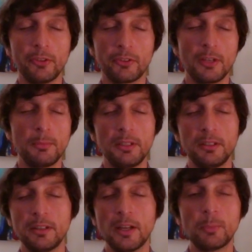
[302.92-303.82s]
going to
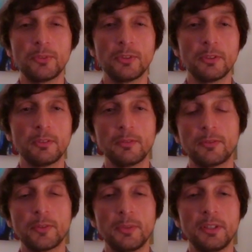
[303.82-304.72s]
be helpful
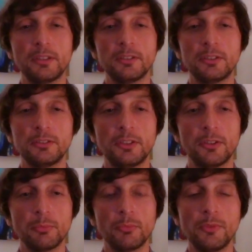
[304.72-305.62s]
for me,
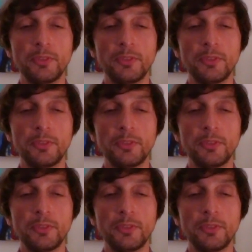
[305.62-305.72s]
moving